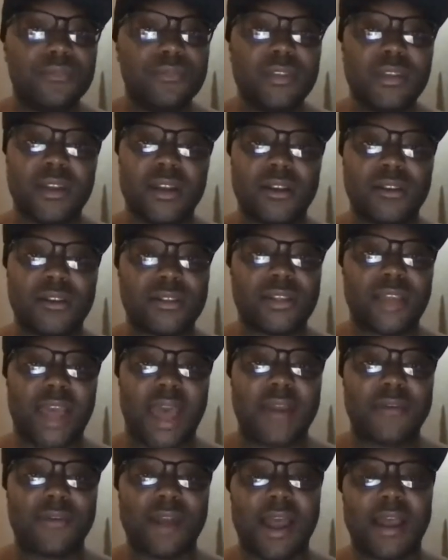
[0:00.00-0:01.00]
you know,
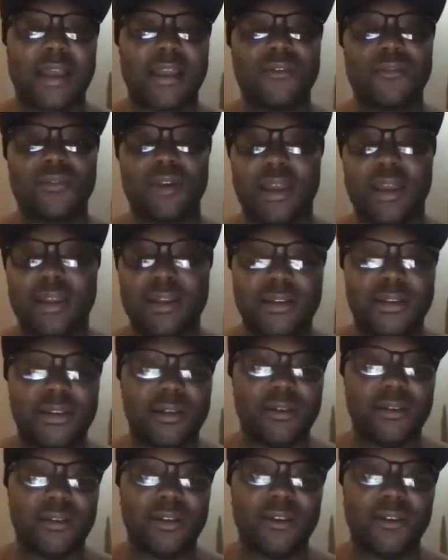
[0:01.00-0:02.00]
skyrocket right
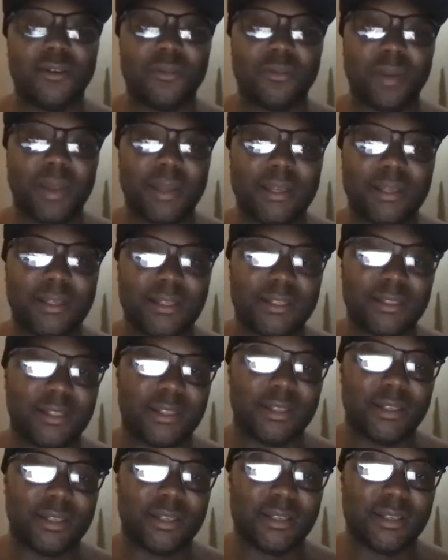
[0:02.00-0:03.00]
here, don't pay
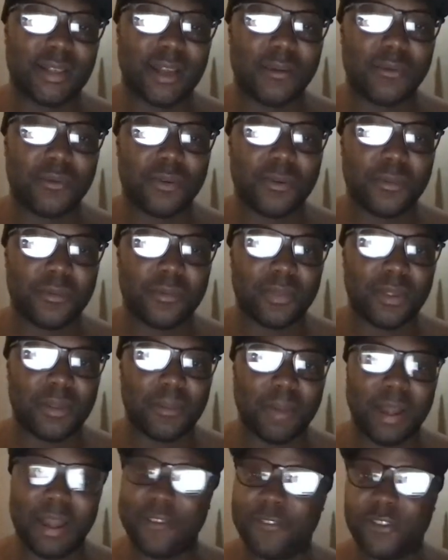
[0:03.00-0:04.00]
attention to this. I want
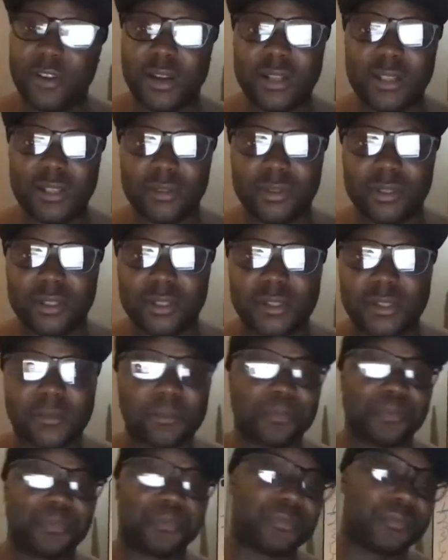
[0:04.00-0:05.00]
my followers,
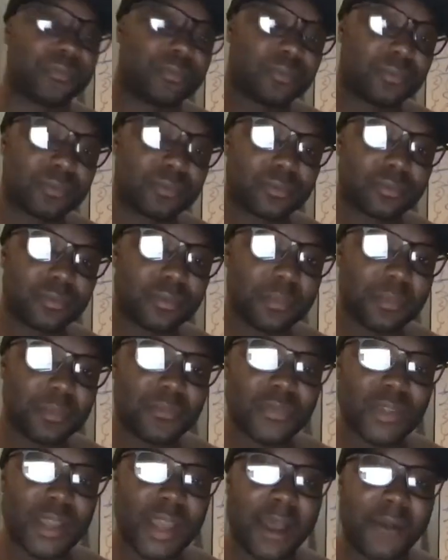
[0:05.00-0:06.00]

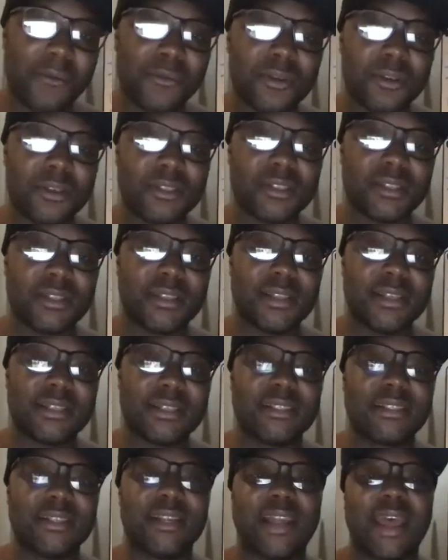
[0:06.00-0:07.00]
I want
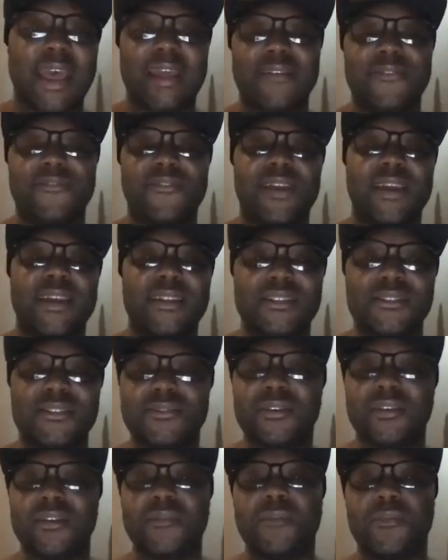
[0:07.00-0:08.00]
this to not affect
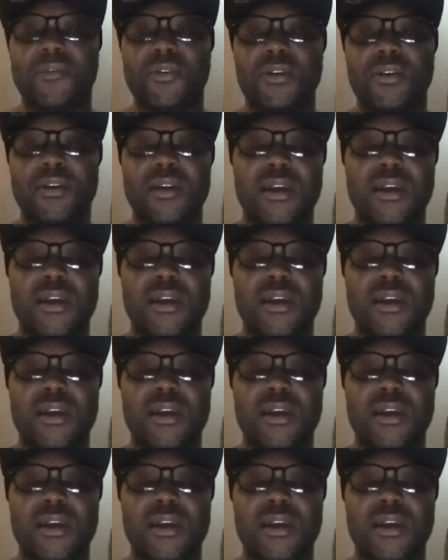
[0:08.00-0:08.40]
you anymore.